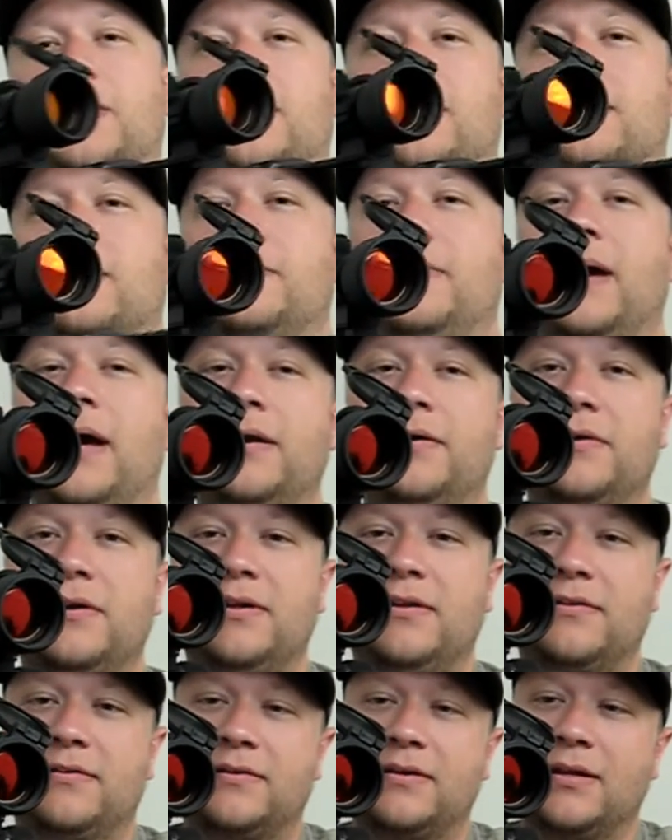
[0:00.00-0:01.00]
The
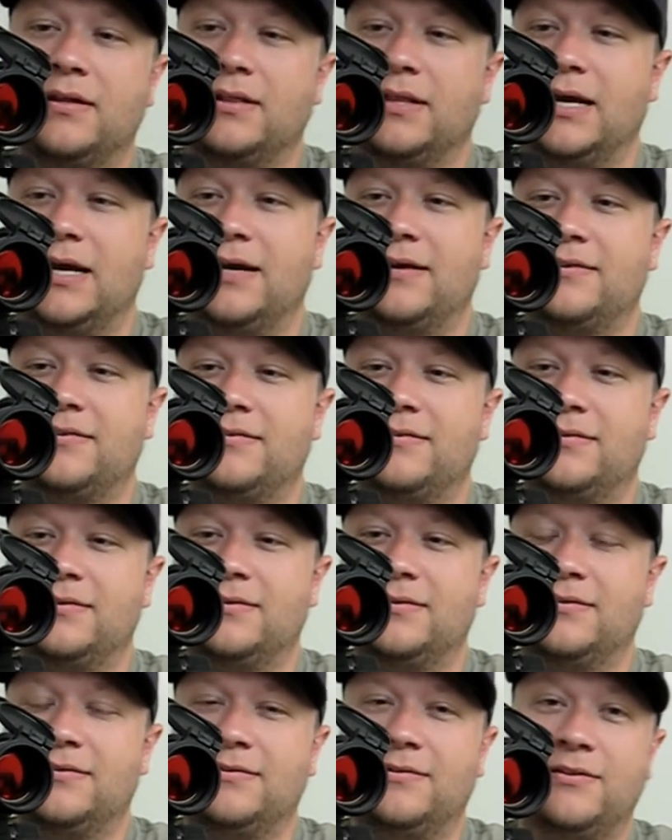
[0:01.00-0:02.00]
batteries can last
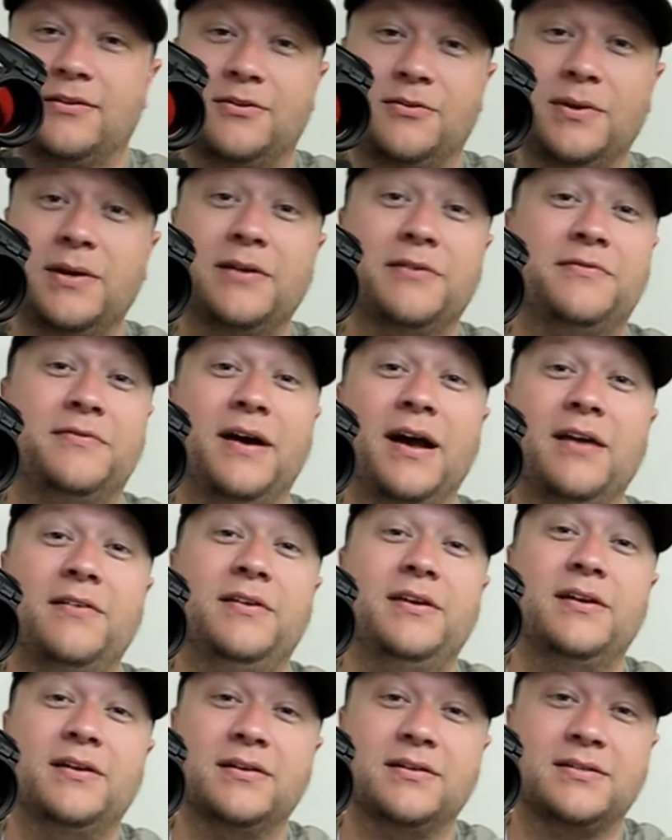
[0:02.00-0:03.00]
3 to 5
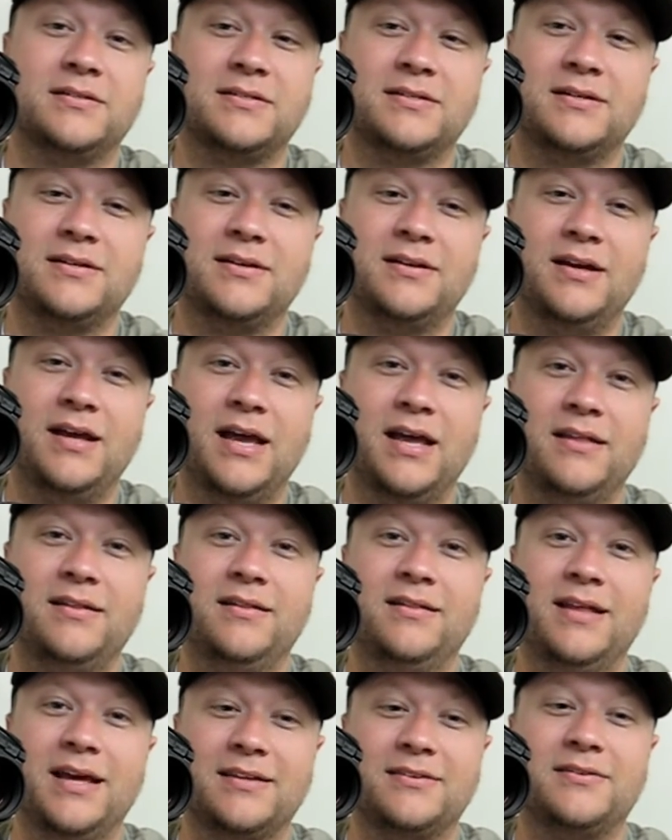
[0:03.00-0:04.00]
years,
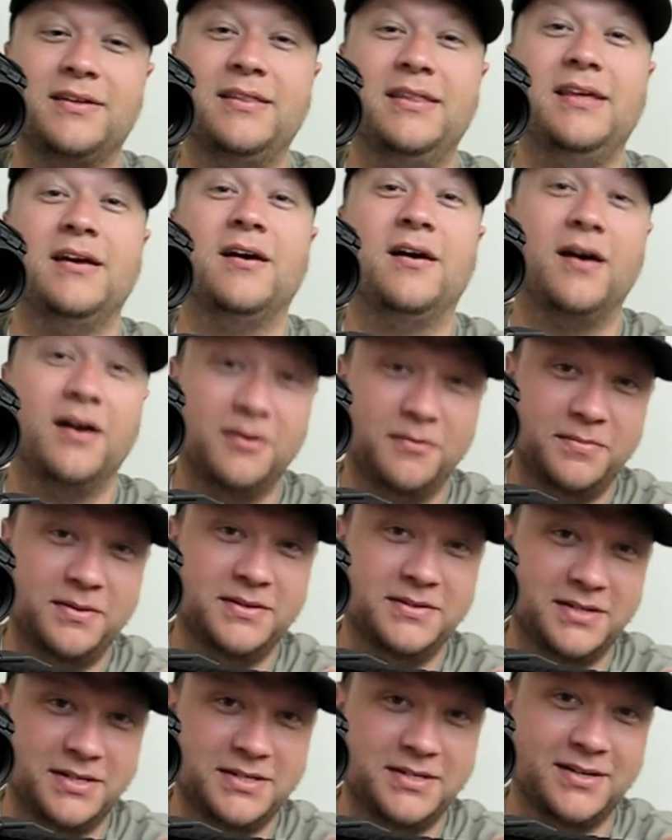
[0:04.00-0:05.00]
and that's in the on
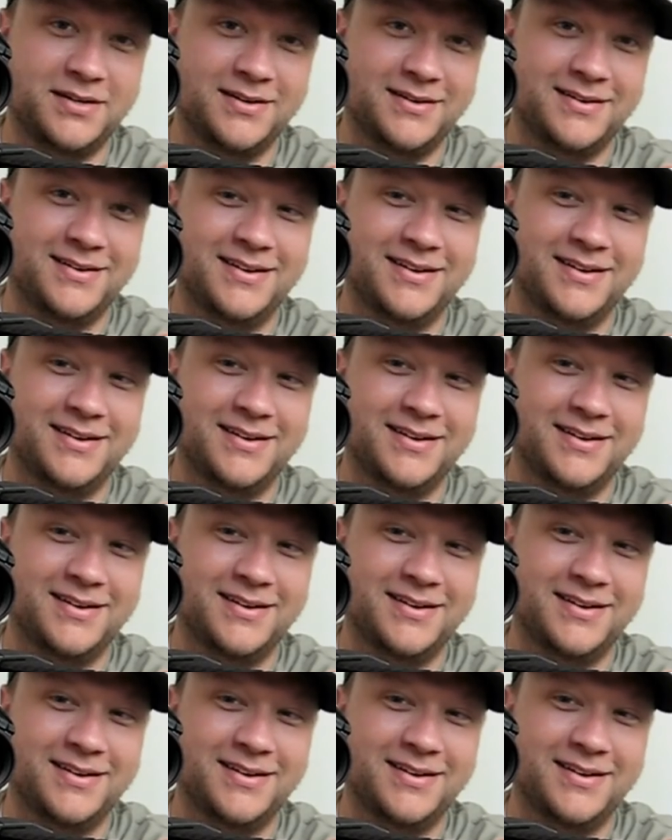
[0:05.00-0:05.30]
position.